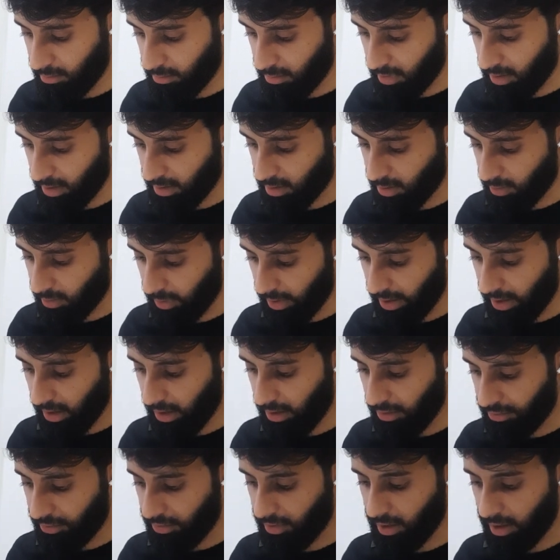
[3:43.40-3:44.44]
plus
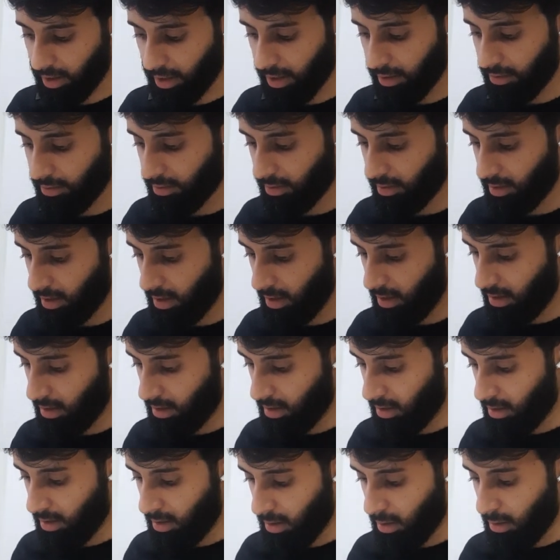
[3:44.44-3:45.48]
25
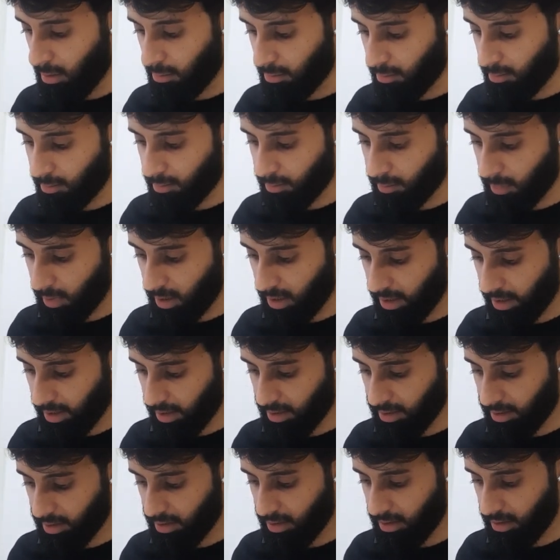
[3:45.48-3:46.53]

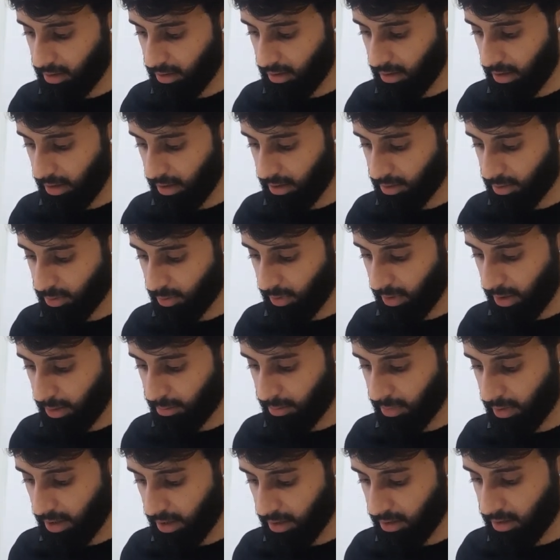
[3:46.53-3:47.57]
minus n square
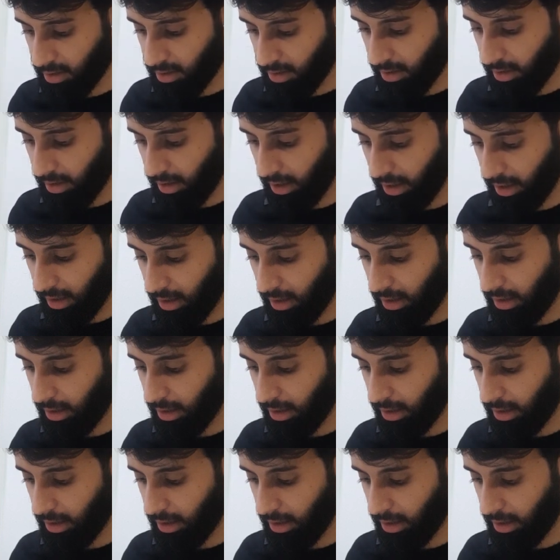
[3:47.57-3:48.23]
plus 10n.